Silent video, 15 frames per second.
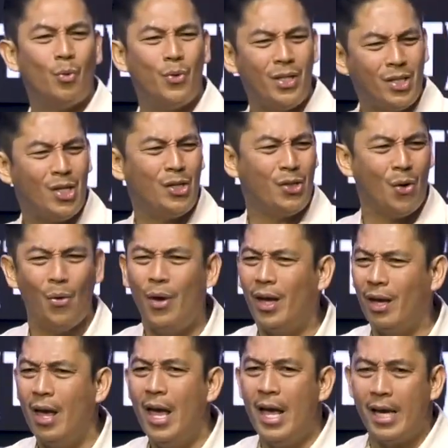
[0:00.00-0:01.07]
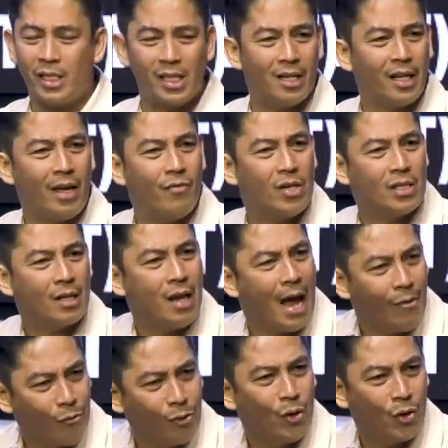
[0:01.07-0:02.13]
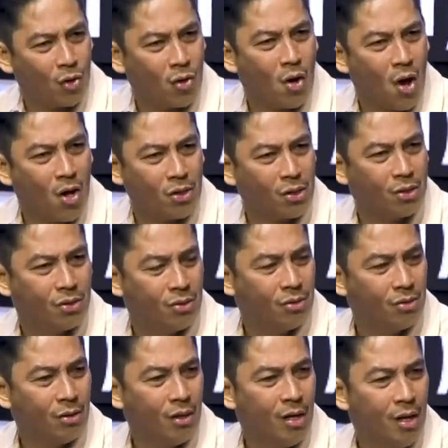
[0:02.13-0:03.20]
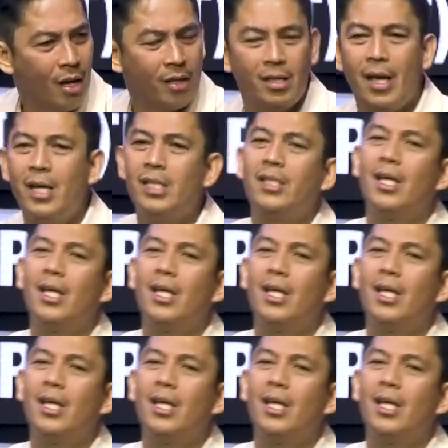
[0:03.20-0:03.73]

troubled. What is he doing? He's going to give his life on the cross. And